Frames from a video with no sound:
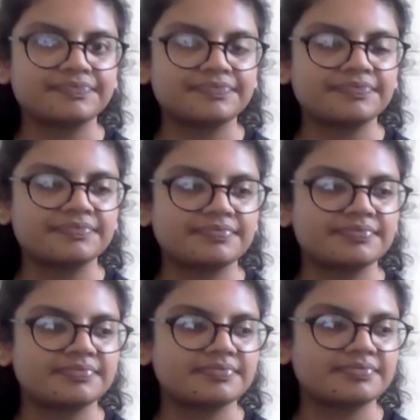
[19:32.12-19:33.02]

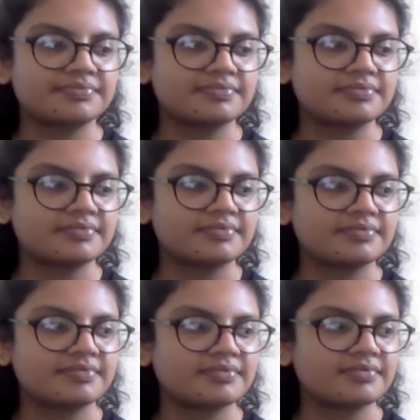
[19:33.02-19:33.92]

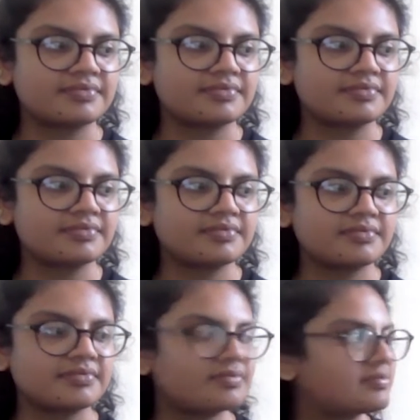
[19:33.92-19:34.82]

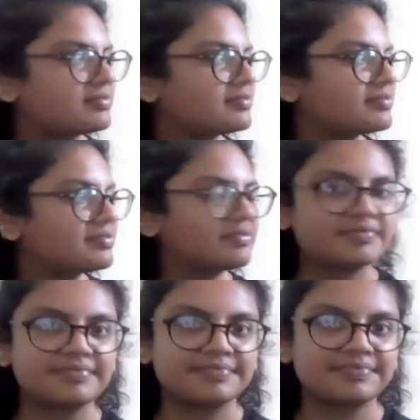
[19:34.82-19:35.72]

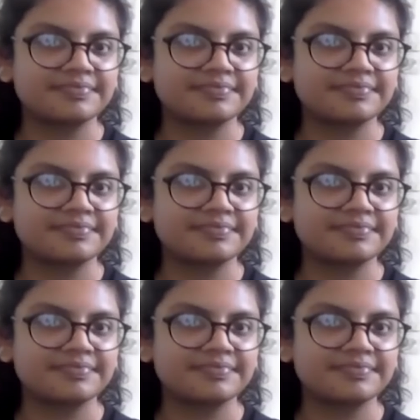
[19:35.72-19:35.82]
[no speech]